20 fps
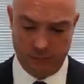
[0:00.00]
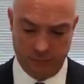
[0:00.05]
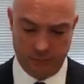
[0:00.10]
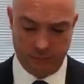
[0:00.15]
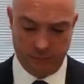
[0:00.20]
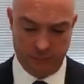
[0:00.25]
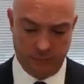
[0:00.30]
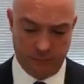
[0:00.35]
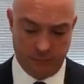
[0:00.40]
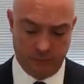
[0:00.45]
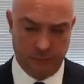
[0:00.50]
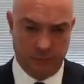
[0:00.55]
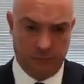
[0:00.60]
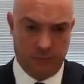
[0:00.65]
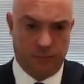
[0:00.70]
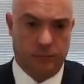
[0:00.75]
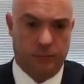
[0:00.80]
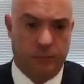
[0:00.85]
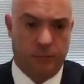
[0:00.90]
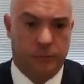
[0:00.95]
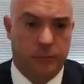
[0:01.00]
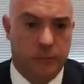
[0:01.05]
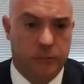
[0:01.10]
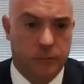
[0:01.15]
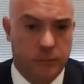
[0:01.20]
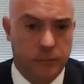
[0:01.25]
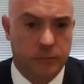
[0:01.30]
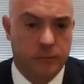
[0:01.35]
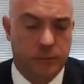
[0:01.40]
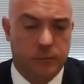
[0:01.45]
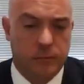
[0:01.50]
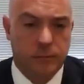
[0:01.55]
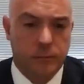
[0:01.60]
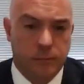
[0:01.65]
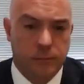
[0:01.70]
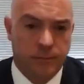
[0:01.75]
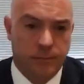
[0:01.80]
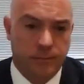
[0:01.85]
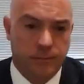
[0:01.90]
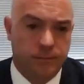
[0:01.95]

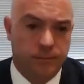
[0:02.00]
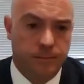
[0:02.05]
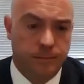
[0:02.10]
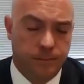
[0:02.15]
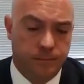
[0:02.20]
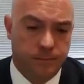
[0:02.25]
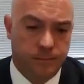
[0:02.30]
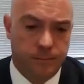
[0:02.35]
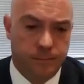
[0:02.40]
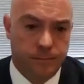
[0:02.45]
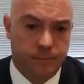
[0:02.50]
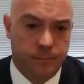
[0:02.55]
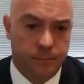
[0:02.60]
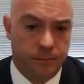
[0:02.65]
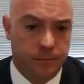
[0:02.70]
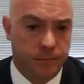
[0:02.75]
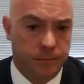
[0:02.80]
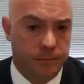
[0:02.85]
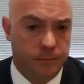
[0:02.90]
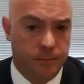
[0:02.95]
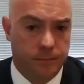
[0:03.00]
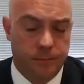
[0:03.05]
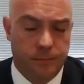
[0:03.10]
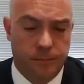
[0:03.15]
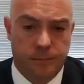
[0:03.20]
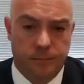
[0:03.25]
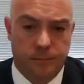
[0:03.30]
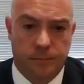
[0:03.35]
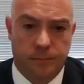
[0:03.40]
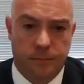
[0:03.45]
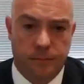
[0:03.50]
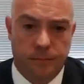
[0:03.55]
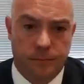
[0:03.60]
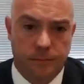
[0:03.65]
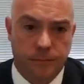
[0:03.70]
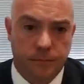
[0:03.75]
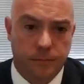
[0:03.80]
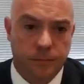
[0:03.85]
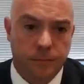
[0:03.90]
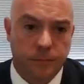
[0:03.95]

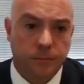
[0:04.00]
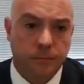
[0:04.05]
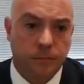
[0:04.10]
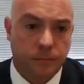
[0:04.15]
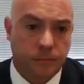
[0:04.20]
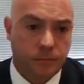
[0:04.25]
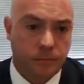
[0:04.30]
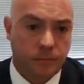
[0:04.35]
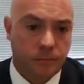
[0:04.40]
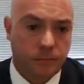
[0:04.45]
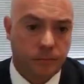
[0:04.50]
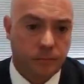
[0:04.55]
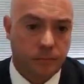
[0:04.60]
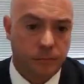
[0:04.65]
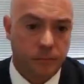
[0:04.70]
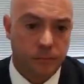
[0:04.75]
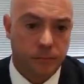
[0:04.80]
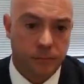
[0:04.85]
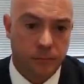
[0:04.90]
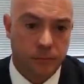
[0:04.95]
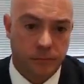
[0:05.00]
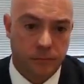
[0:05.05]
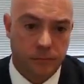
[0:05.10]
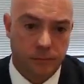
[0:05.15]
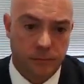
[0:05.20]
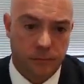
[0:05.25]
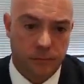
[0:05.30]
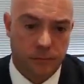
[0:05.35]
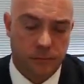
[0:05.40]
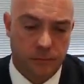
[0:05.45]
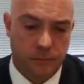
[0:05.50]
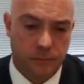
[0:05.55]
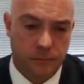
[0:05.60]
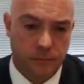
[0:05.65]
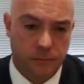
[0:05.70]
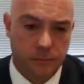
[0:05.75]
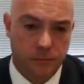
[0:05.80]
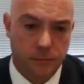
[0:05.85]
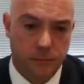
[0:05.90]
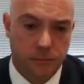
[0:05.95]

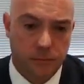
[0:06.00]
(silent)